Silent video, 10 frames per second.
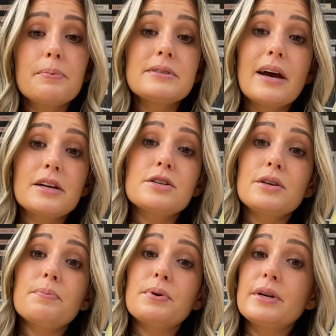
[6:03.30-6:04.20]
is
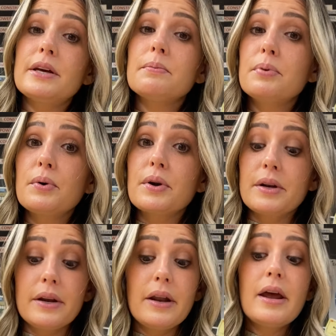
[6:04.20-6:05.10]
actually pretty
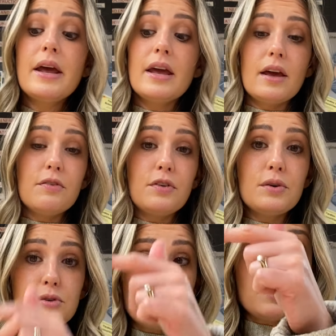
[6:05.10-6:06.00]
important. If
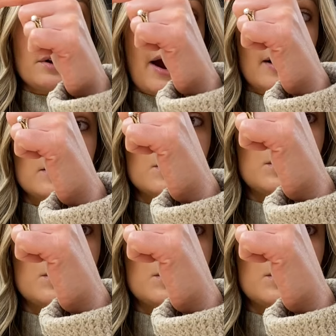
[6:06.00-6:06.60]
you drill your axle